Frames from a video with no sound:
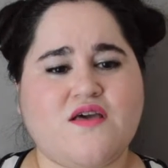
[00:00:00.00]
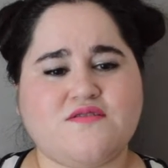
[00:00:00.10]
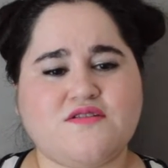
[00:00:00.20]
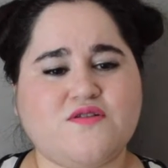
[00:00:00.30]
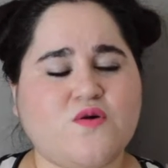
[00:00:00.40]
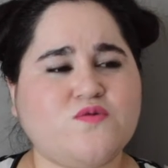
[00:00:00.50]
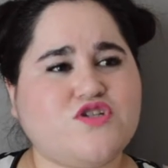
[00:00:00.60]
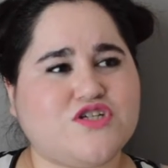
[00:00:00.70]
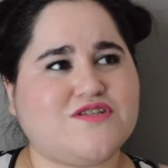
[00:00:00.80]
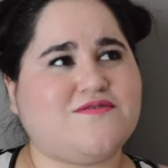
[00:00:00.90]
Salone
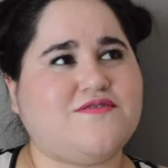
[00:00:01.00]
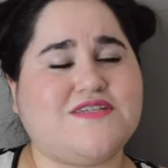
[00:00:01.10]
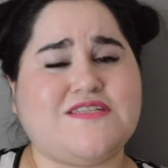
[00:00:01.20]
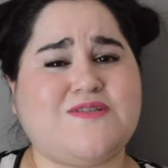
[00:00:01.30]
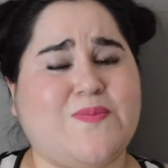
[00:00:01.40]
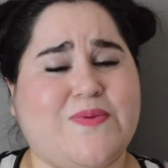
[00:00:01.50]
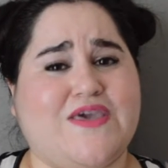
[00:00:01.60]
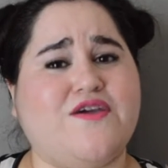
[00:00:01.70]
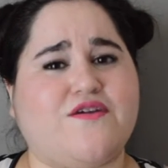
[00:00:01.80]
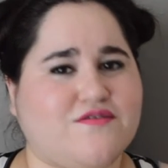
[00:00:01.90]
just
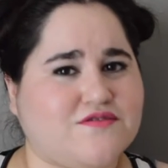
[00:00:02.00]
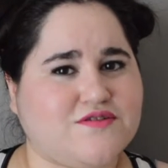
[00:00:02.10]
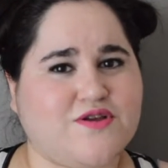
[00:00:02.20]
disappears.